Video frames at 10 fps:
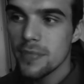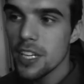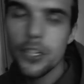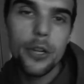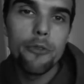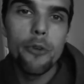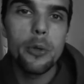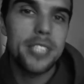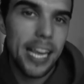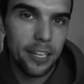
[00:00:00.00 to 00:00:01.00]
your new
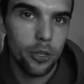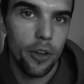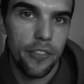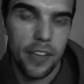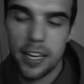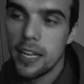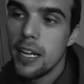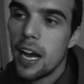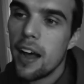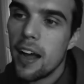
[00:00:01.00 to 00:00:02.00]
routine sort of thing.
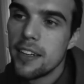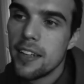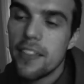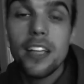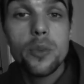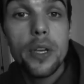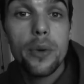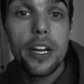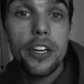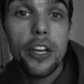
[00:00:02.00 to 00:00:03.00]
And that's what you
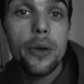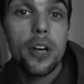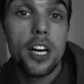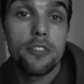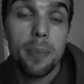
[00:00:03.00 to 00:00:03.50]
want to do, guys.